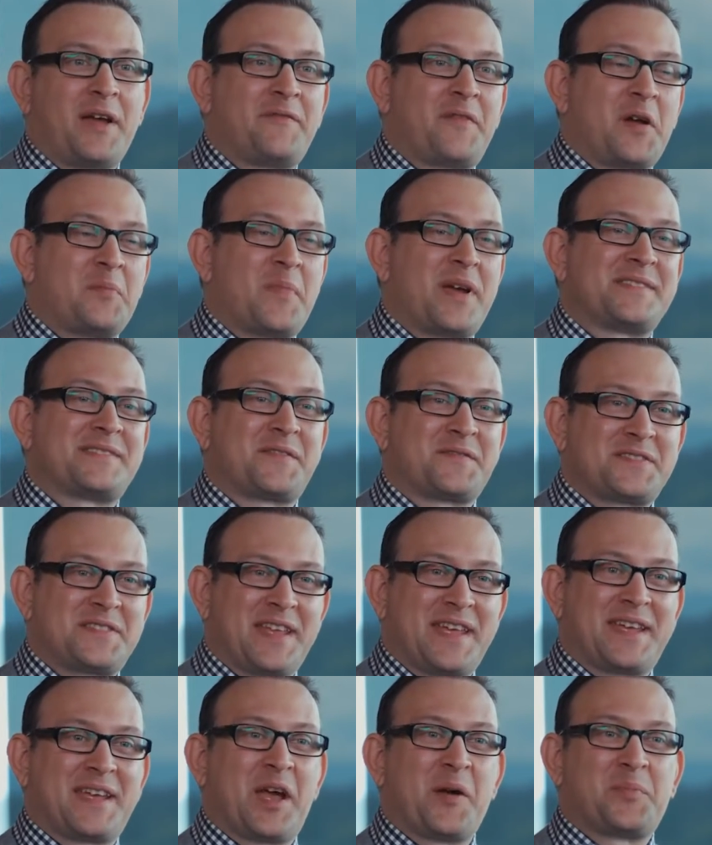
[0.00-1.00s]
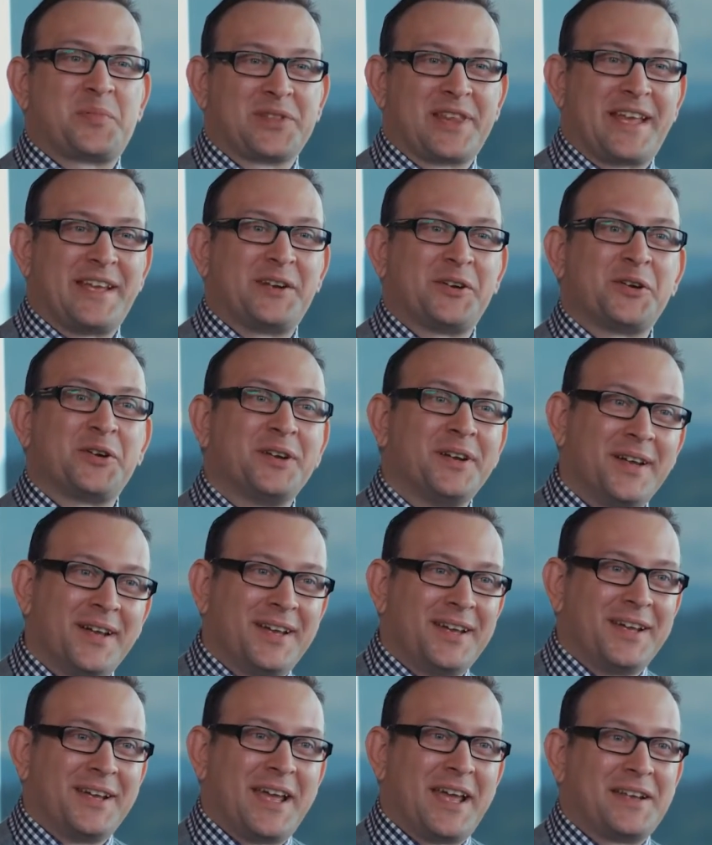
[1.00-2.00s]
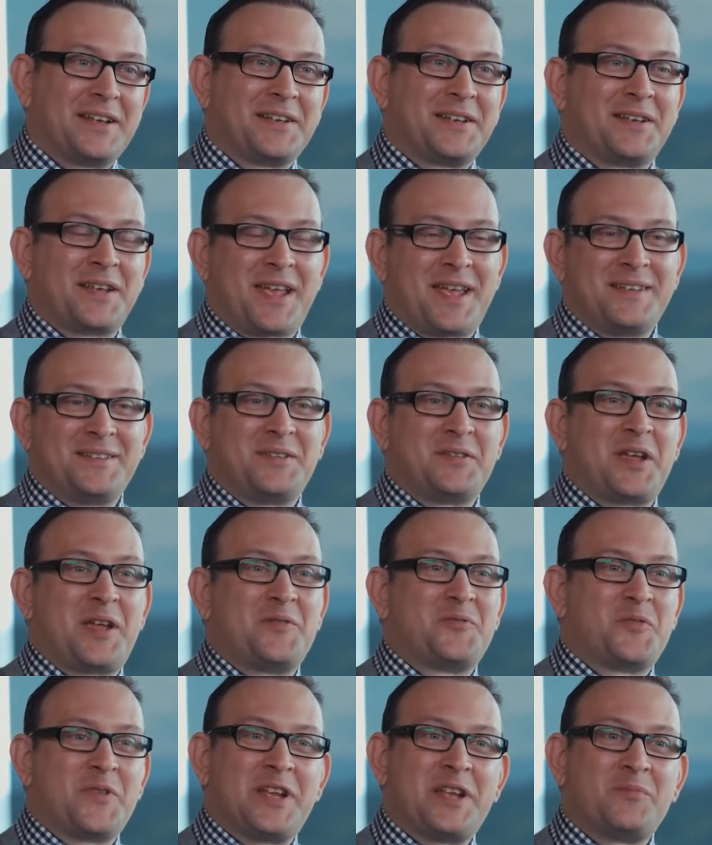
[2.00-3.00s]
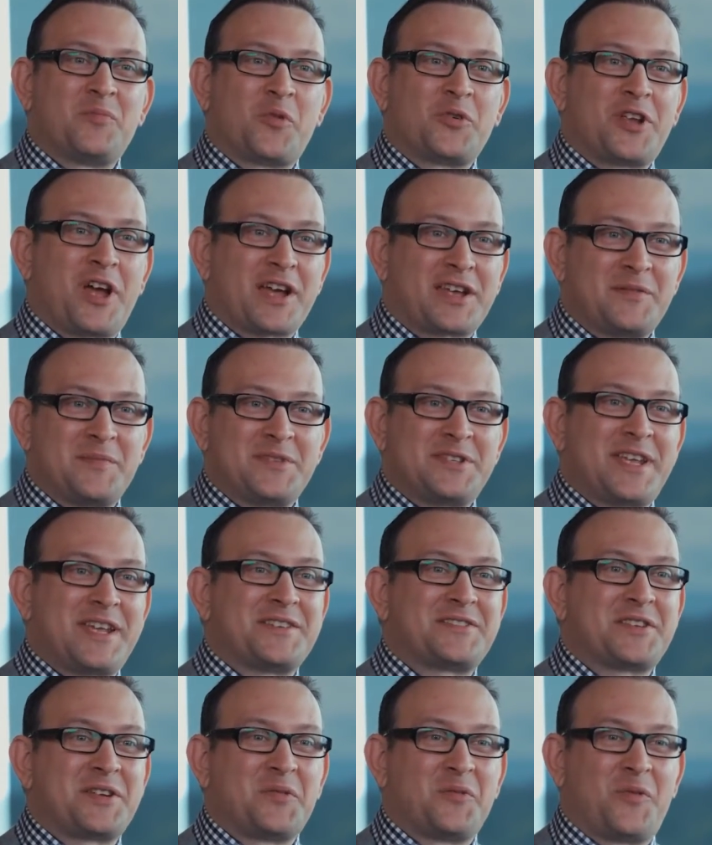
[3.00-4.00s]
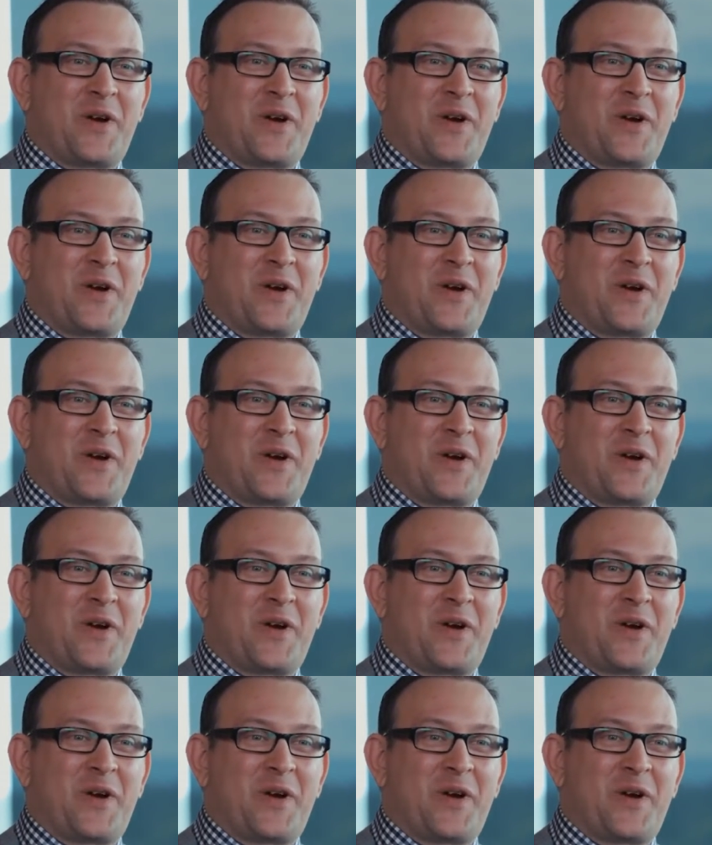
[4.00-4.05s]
find myself staying up later and reading more documentation and